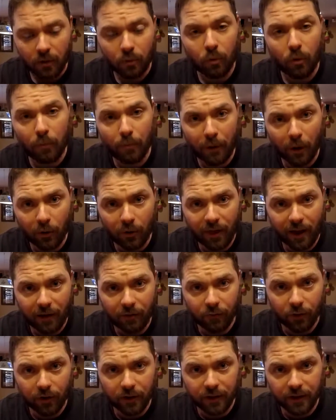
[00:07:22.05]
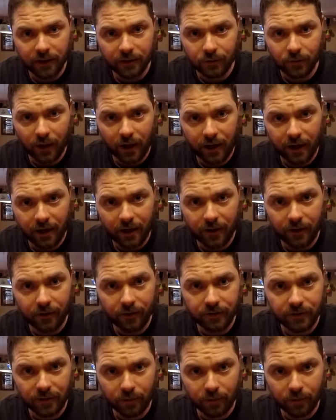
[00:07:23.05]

We'll both have one of these radios,